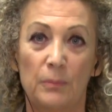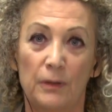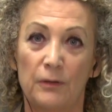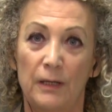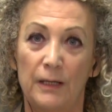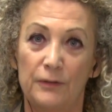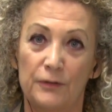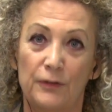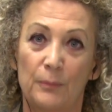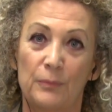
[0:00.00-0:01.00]
but the
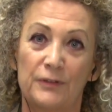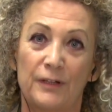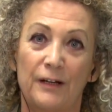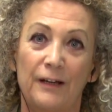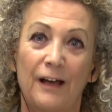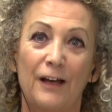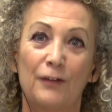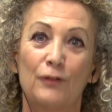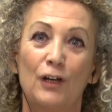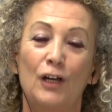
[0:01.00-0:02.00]
latest numbers that I
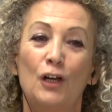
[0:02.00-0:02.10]
have,